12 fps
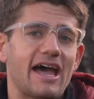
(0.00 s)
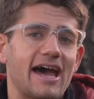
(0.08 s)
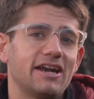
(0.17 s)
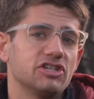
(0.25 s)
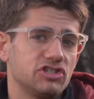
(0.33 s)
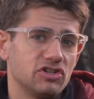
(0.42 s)

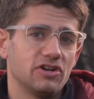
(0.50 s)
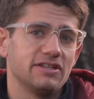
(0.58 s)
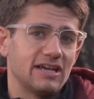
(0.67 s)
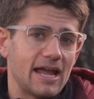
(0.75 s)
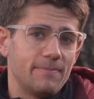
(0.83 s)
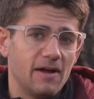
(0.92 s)
add a certain
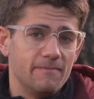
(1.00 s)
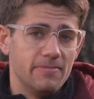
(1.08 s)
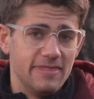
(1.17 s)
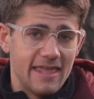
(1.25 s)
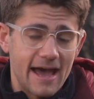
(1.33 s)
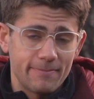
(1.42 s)
type
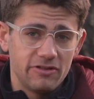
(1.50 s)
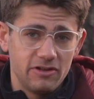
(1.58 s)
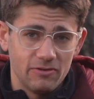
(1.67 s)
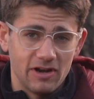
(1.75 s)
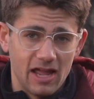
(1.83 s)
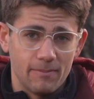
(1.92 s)
of depth
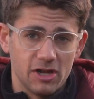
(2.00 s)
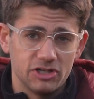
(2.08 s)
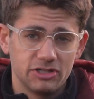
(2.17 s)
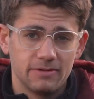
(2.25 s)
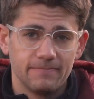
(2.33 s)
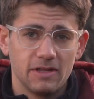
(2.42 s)
to an
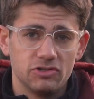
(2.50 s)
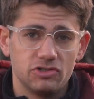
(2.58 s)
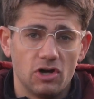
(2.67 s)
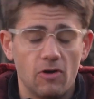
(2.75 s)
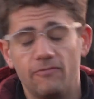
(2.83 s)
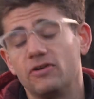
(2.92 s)
image.
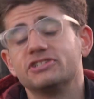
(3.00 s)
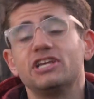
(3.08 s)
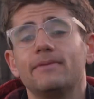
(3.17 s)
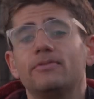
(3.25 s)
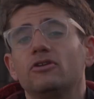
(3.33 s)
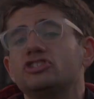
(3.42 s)
So for
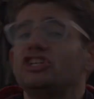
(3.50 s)
example,